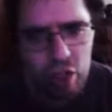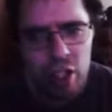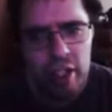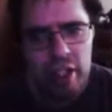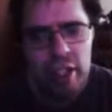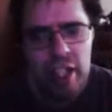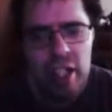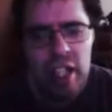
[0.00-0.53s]
on.
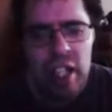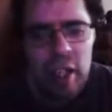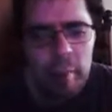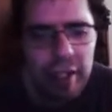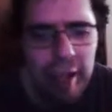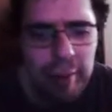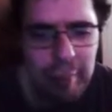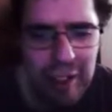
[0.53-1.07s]

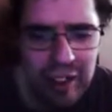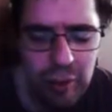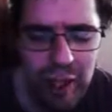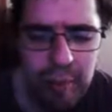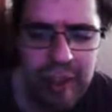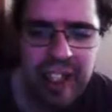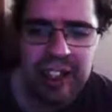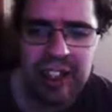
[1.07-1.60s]
But that's basically what that
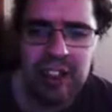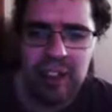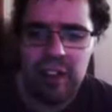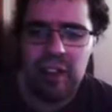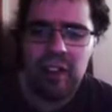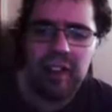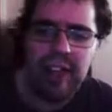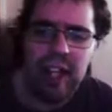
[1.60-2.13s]
means.
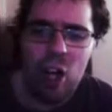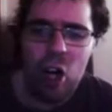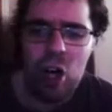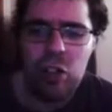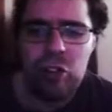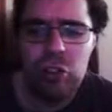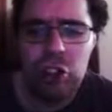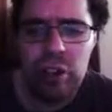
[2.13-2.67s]
The R
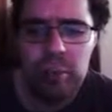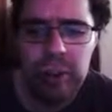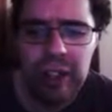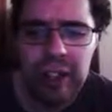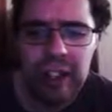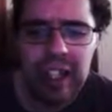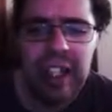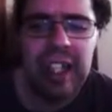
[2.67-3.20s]
group
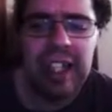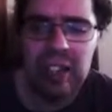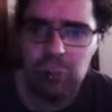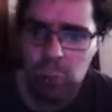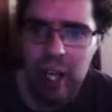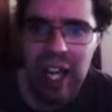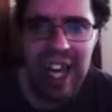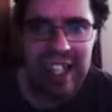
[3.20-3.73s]
is
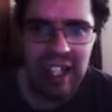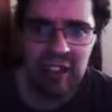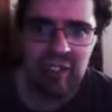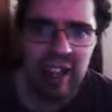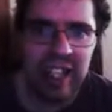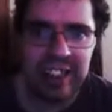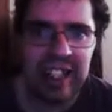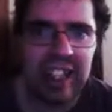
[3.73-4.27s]
what
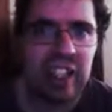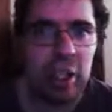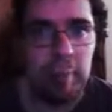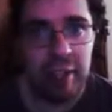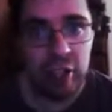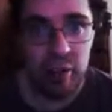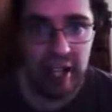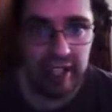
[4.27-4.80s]
identifies each
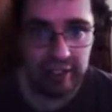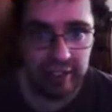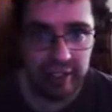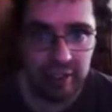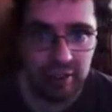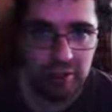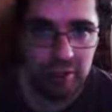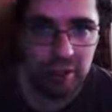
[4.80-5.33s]
amino acid.
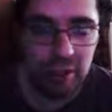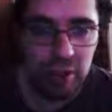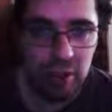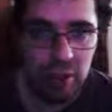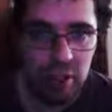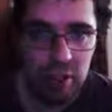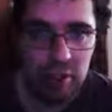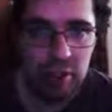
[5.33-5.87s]

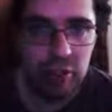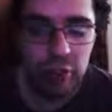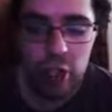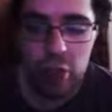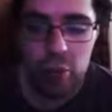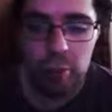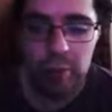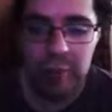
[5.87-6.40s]

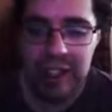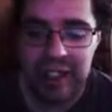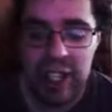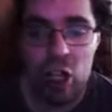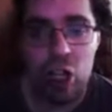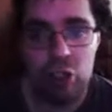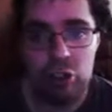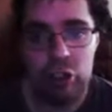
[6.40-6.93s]
So when we say
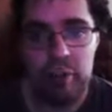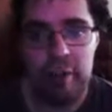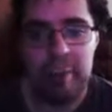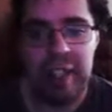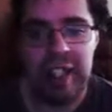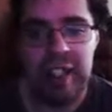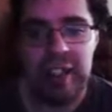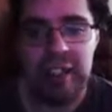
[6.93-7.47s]
R group, it
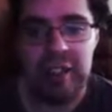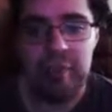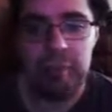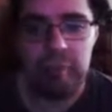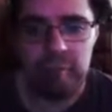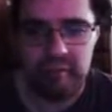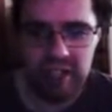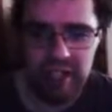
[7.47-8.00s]
means
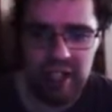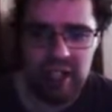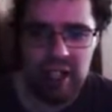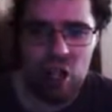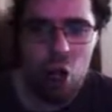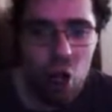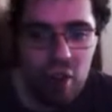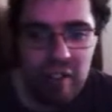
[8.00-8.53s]

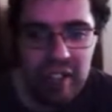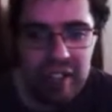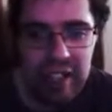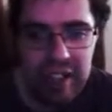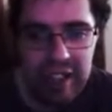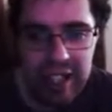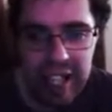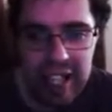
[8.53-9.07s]
all this is the
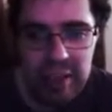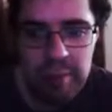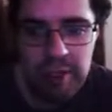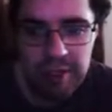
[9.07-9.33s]
same,